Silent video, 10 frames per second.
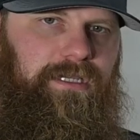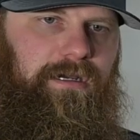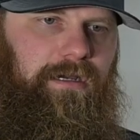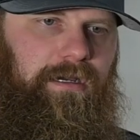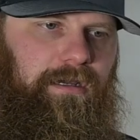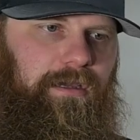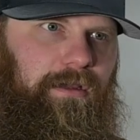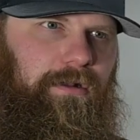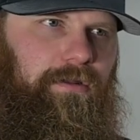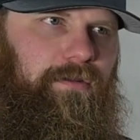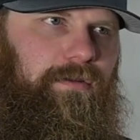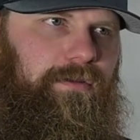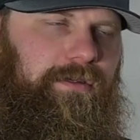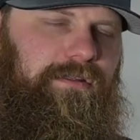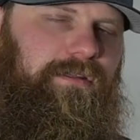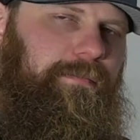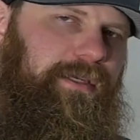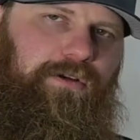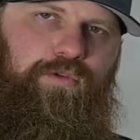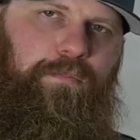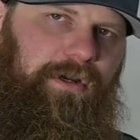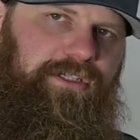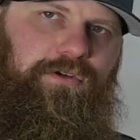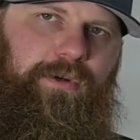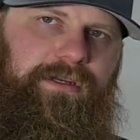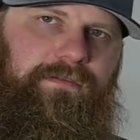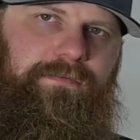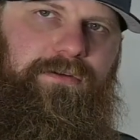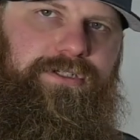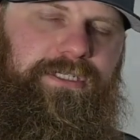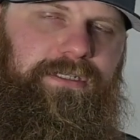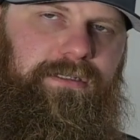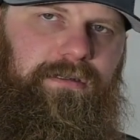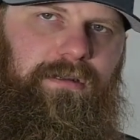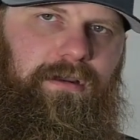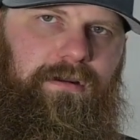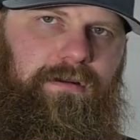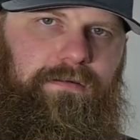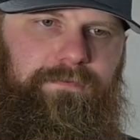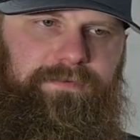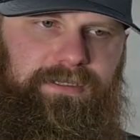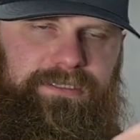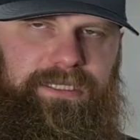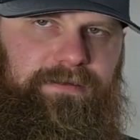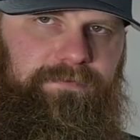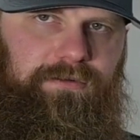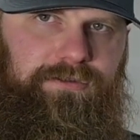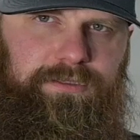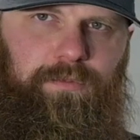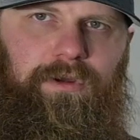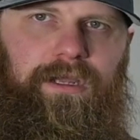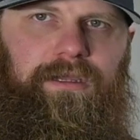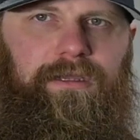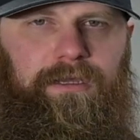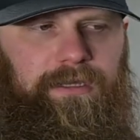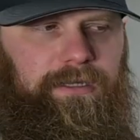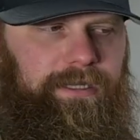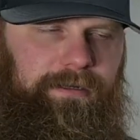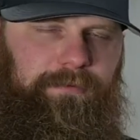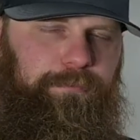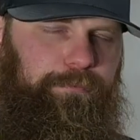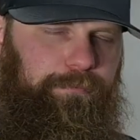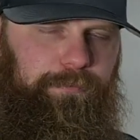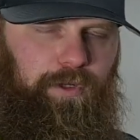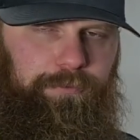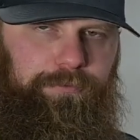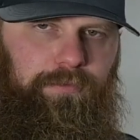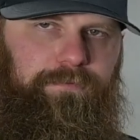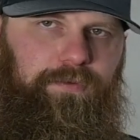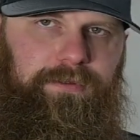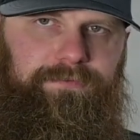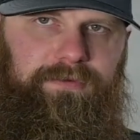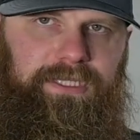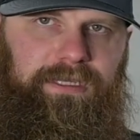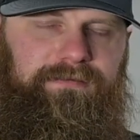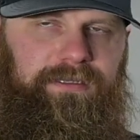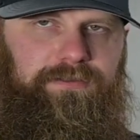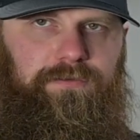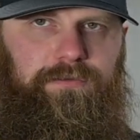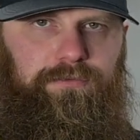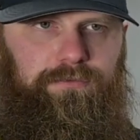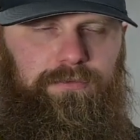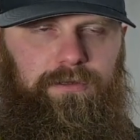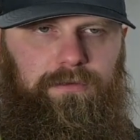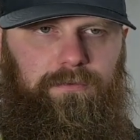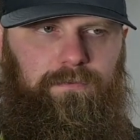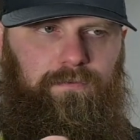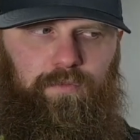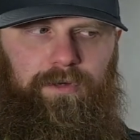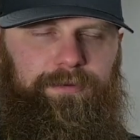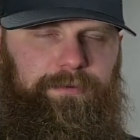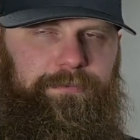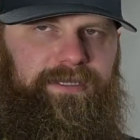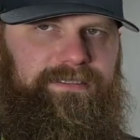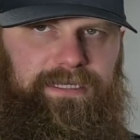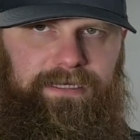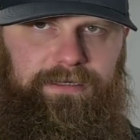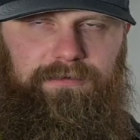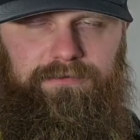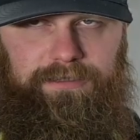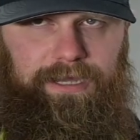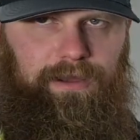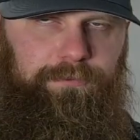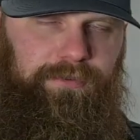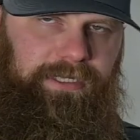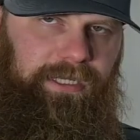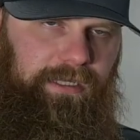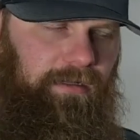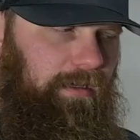to be a much quicker version of the extended version where I kind of go through a few different things. I show you what I replaced out of here, took out, put in.